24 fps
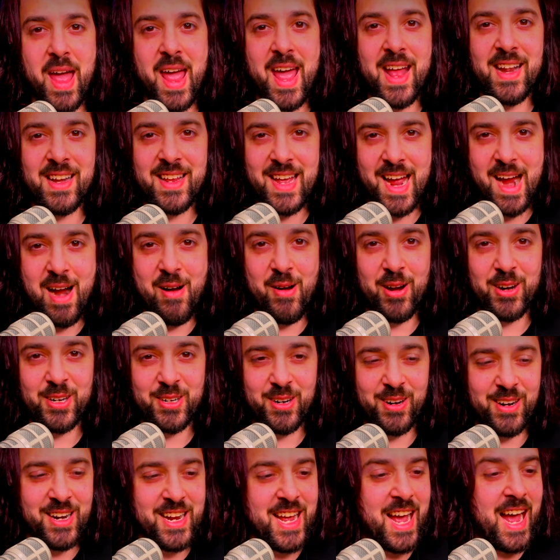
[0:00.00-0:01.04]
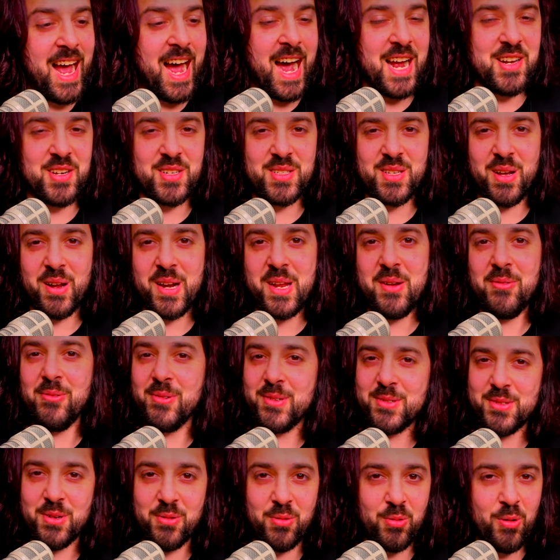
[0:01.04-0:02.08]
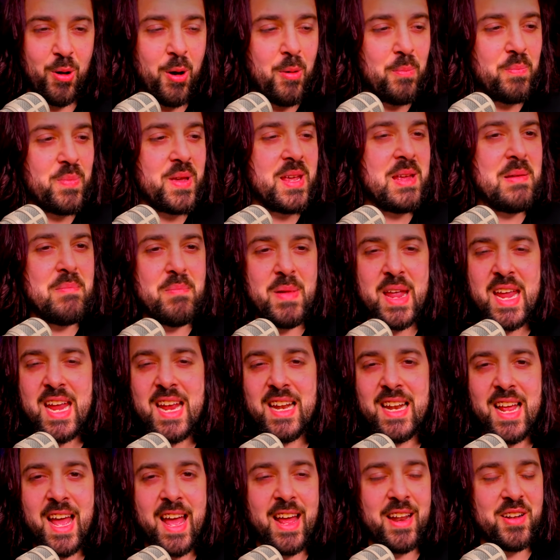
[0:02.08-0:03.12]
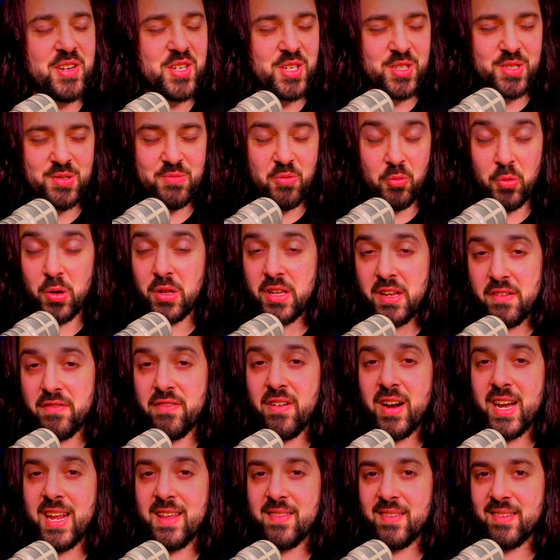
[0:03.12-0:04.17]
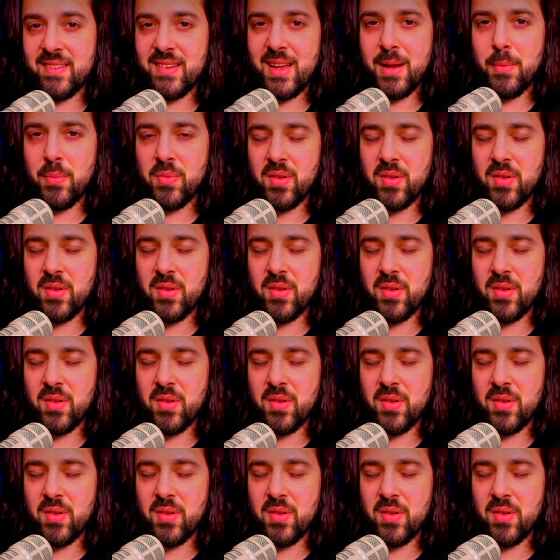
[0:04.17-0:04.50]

man character. I just thought he was grumpy, mean, and just really funny at the same